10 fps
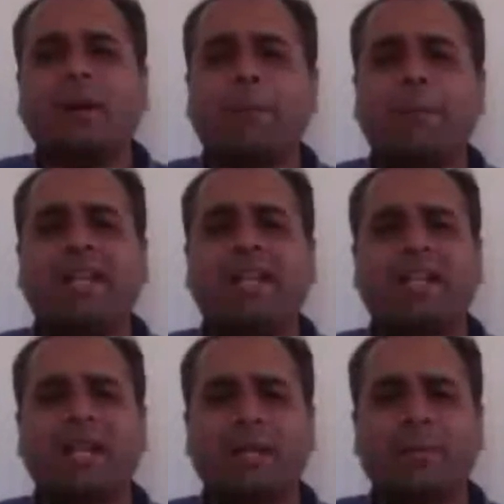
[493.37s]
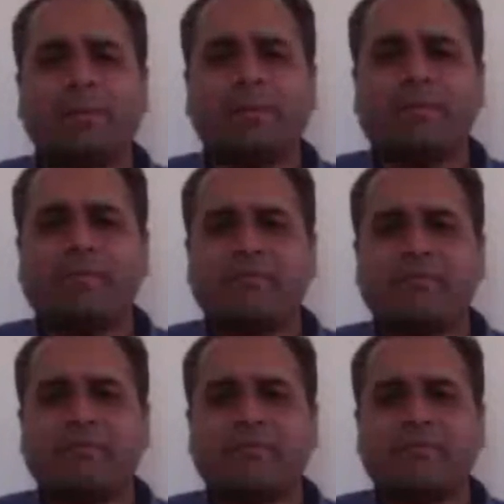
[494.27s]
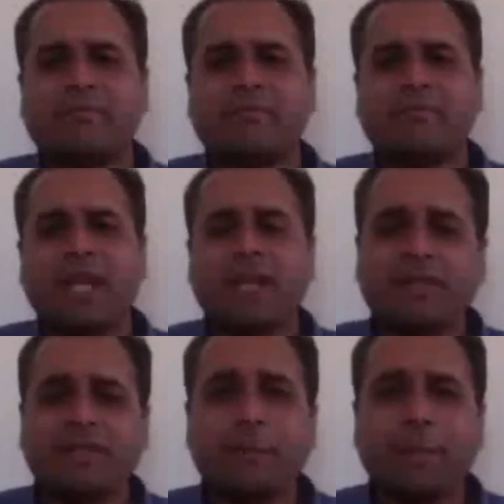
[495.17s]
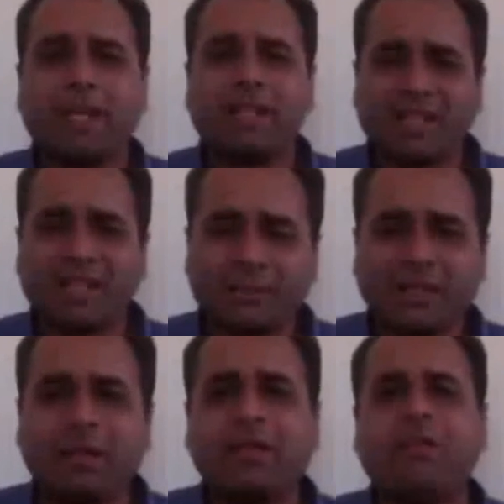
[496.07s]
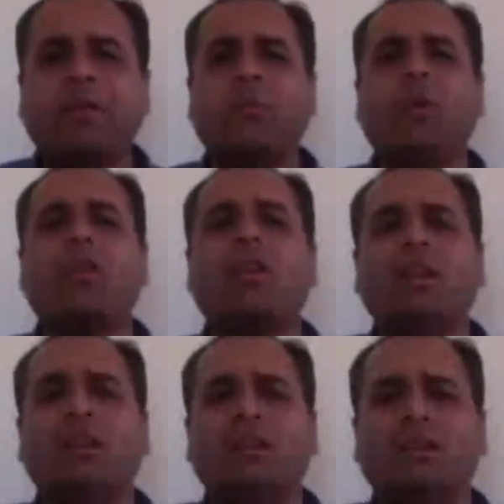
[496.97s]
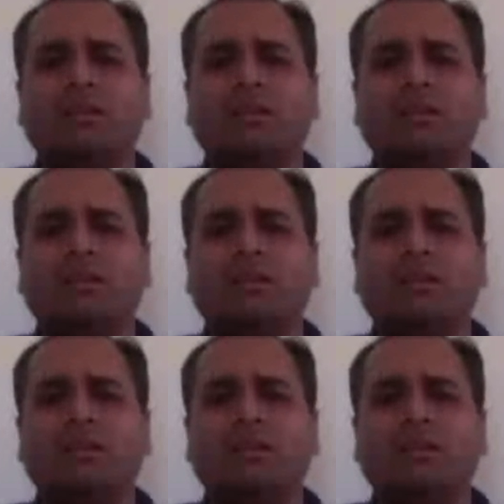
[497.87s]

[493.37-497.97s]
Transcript: complaining type, and with the pain she has become even more